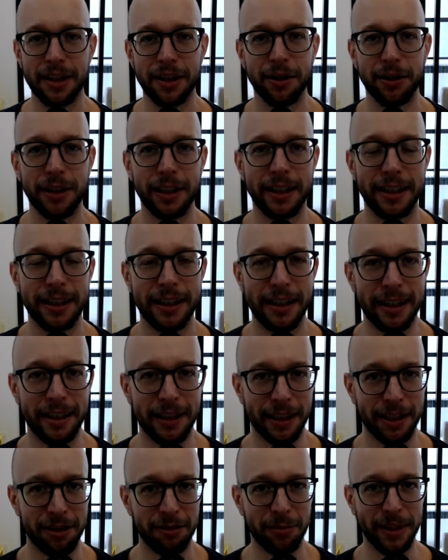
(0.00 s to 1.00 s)
you lean in
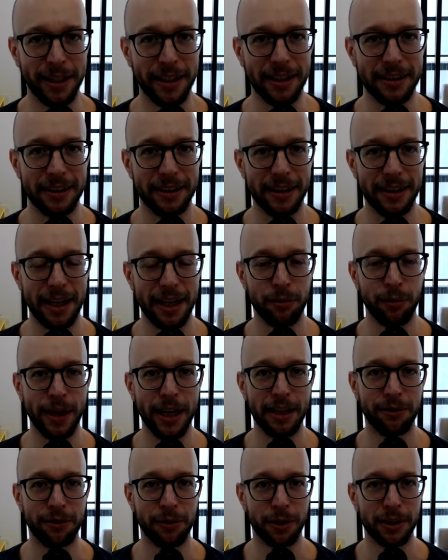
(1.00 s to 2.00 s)
a little bit and
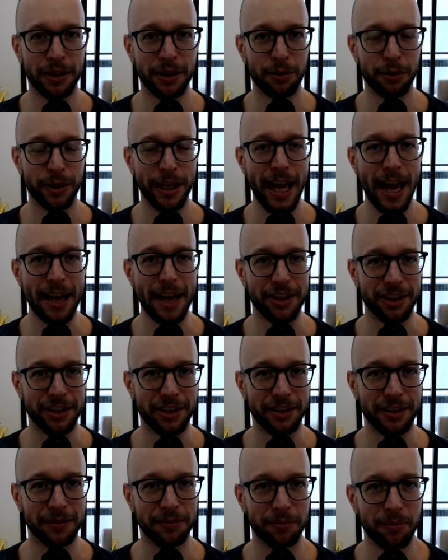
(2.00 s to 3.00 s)
wait for the
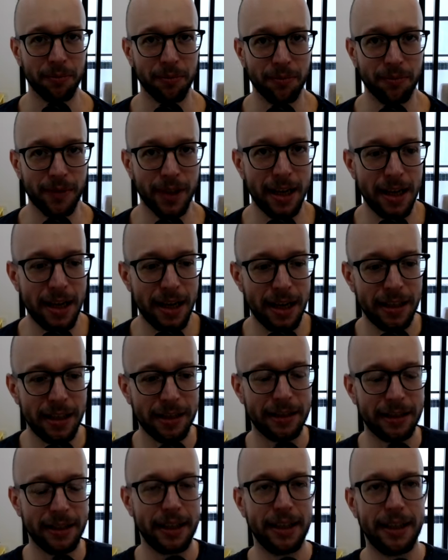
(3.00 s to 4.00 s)
reaction.
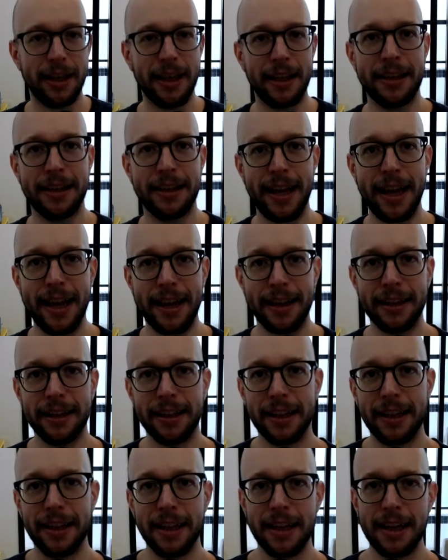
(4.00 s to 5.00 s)
And
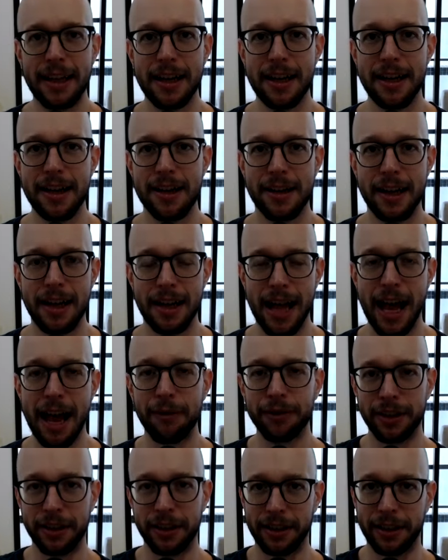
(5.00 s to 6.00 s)
then
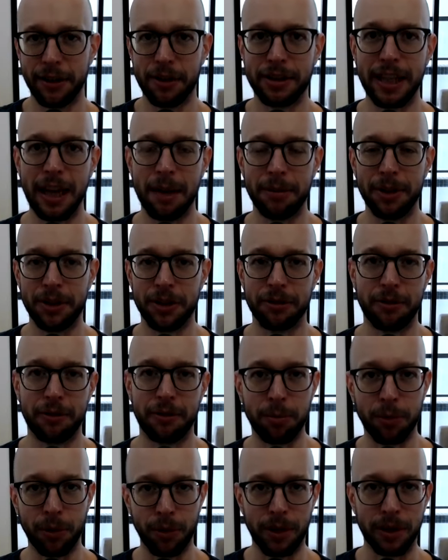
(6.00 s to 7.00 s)
after you establish
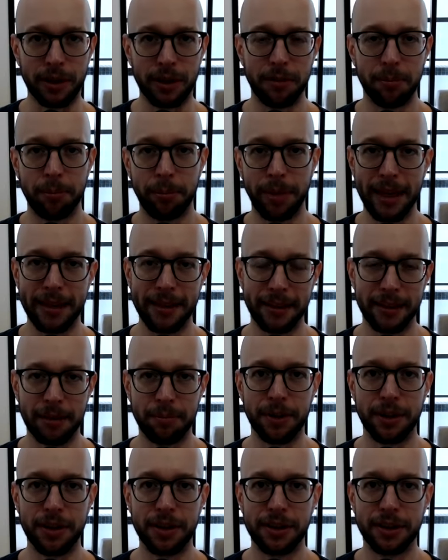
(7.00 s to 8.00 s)
rapport based on
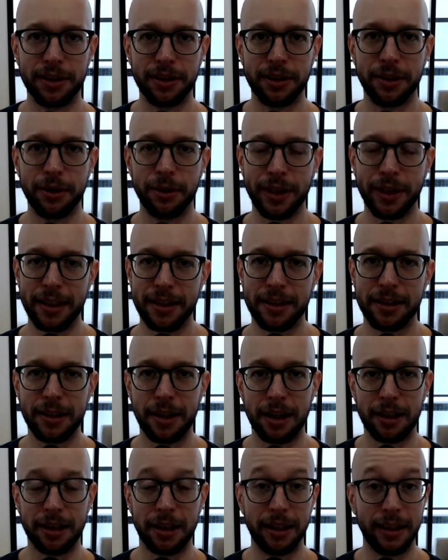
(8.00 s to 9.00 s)
the person, you can
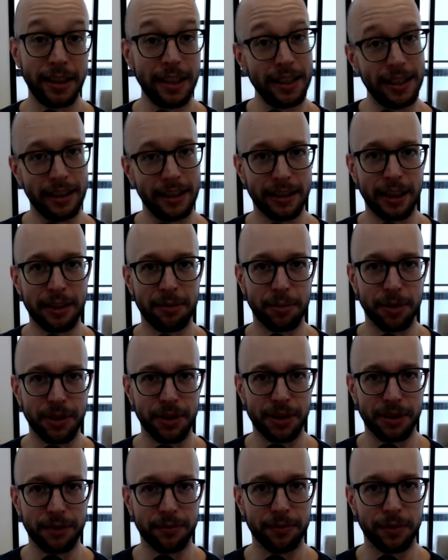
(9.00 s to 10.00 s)
start leading that
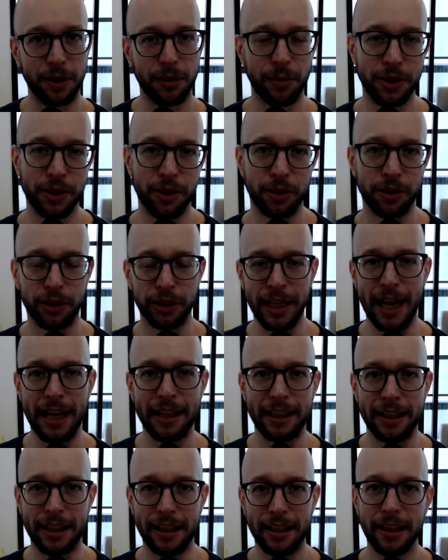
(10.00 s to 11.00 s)
person with your
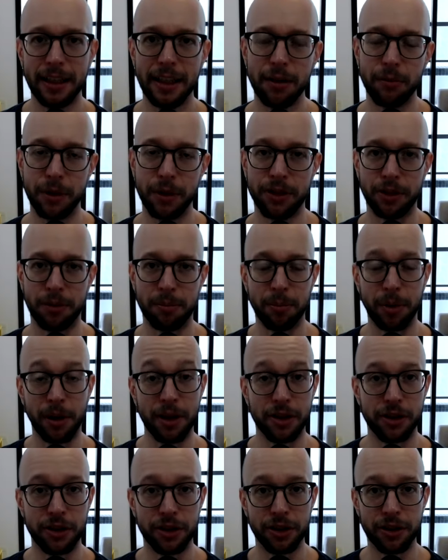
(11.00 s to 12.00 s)
tonality, with your
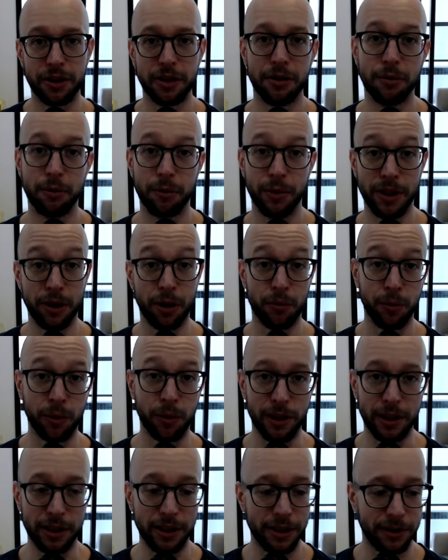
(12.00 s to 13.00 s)
posture, with your
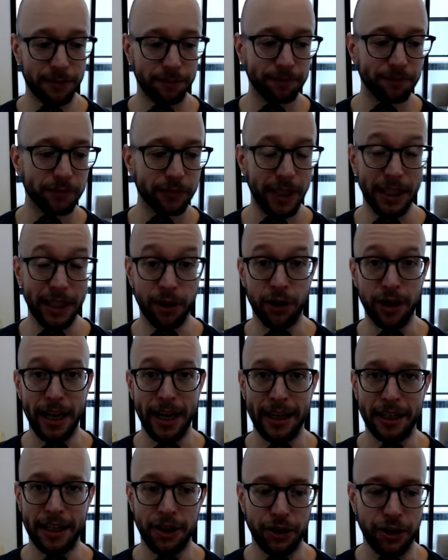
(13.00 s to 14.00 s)
words, and your
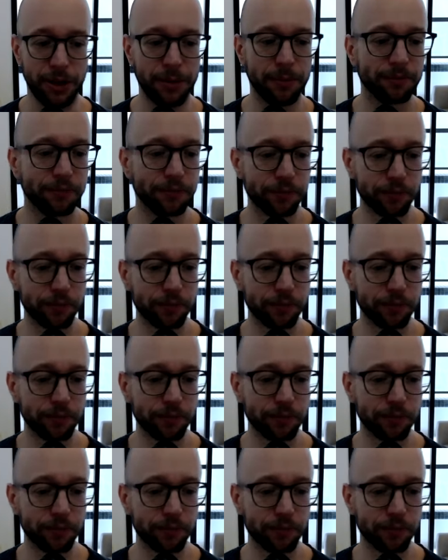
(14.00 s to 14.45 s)
energy.